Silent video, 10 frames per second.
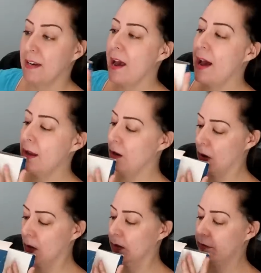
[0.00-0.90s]
but it had
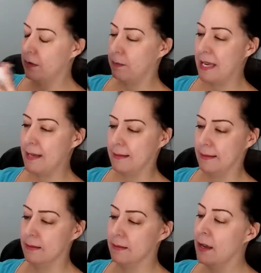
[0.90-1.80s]
all of the
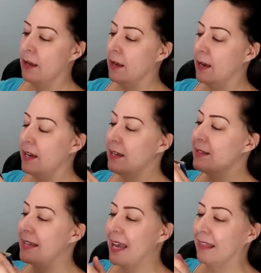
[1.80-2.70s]
pieces. It
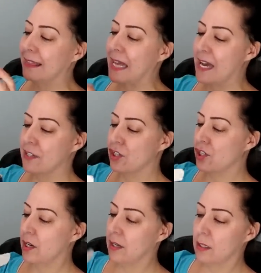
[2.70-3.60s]
is a
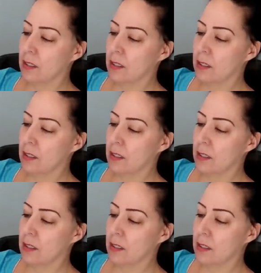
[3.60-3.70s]
latch,